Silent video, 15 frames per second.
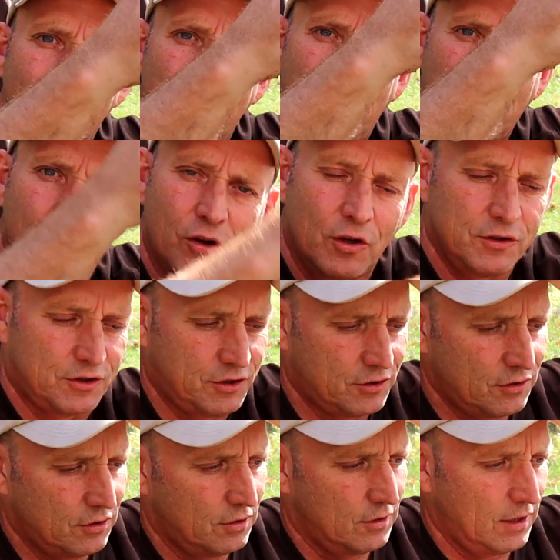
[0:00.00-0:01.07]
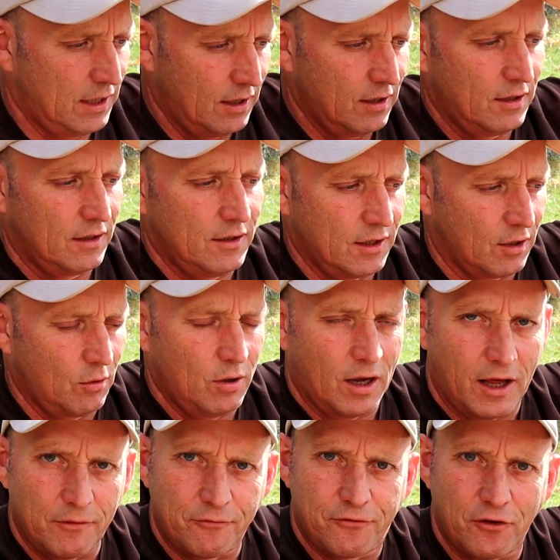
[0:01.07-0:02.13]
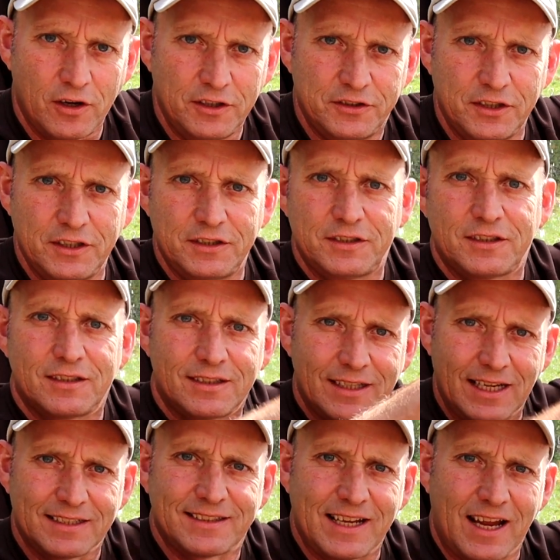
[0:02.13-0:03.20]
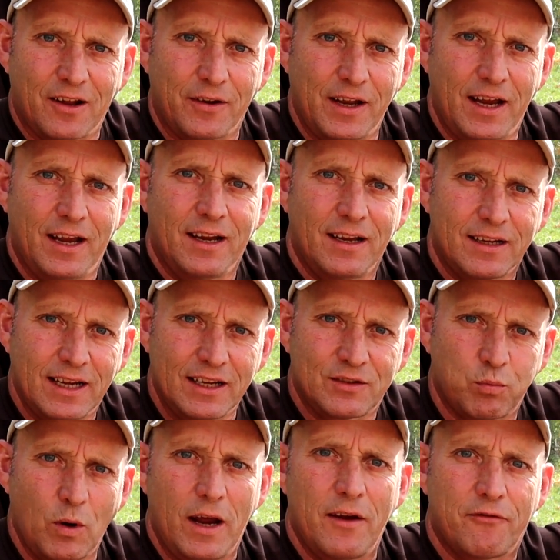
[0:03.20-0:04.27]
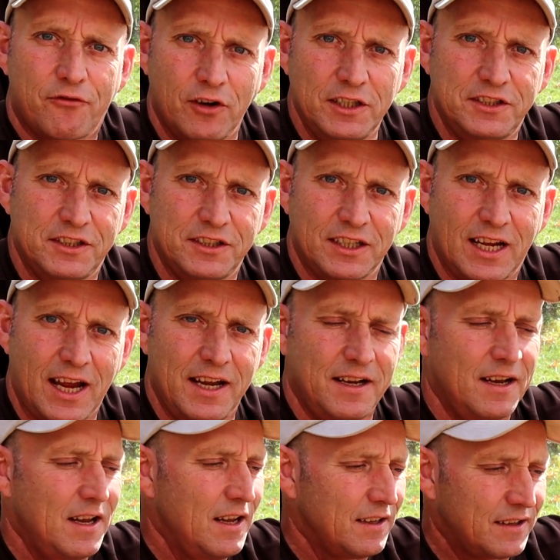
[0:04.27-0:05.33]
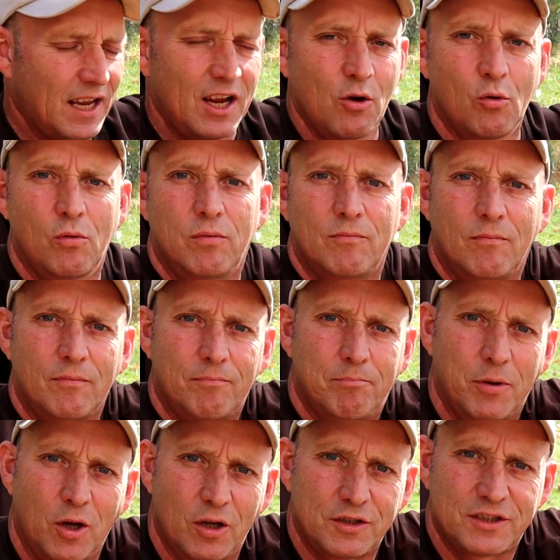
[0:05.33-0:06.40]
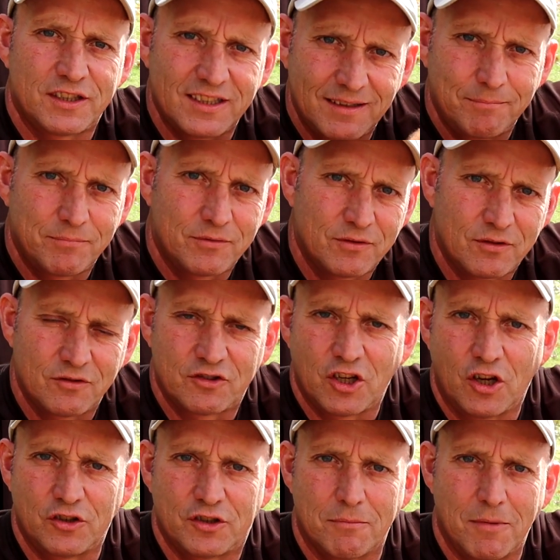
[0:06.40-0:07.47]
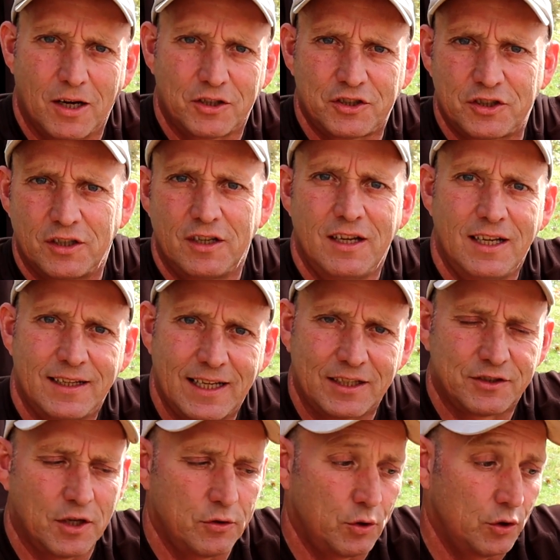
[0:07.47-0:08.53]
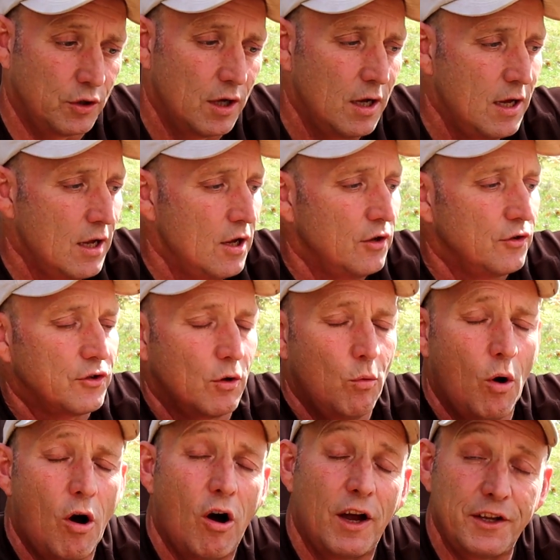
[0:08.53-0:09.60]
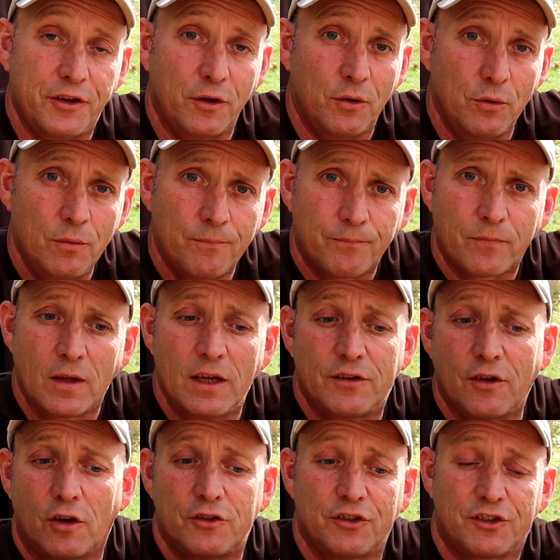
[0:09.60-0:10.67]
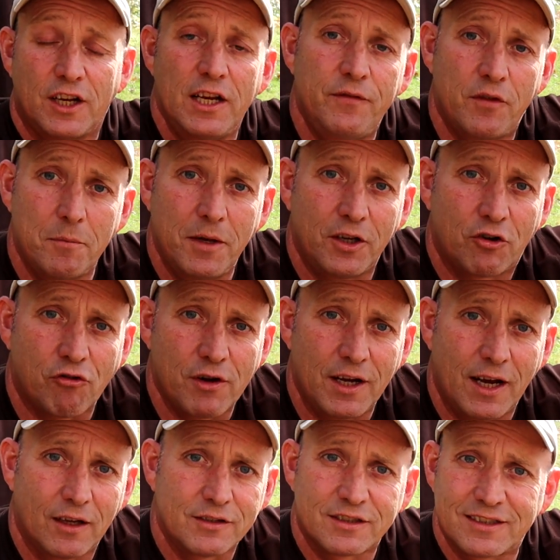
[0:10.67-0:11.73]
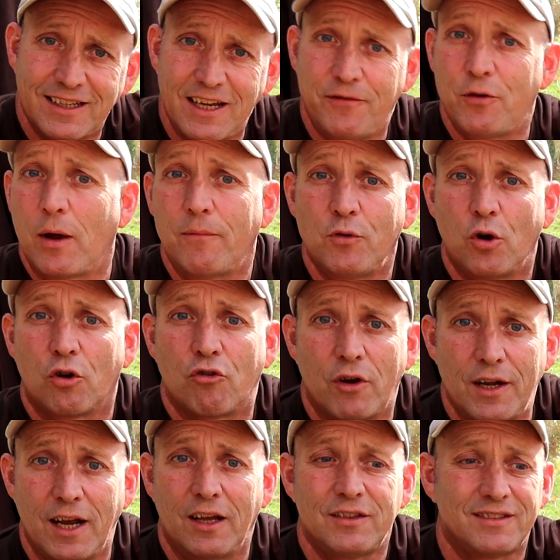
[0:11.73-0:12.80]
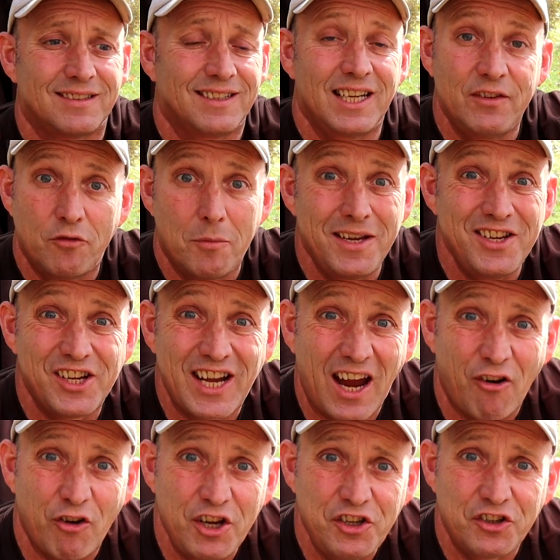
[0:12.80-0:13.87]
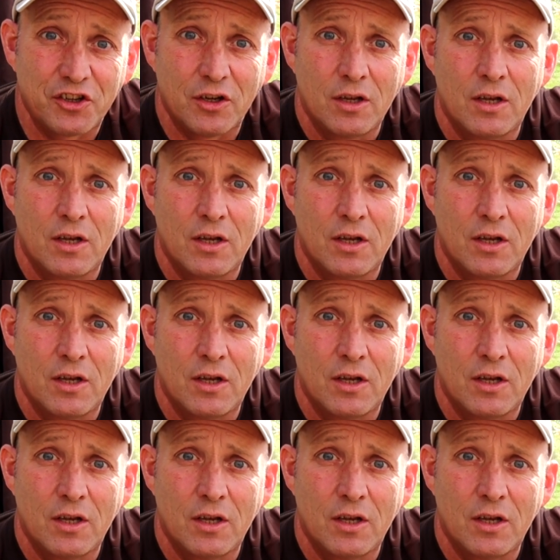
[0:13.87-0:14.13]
because it, you know, unfreezes, gets down there, gets wet, freezes again, they all burst, turn to mush. That's no good. So what I do is I just leave them in the greenhouse. If you haven't got a greenhouse, leave them in your garage,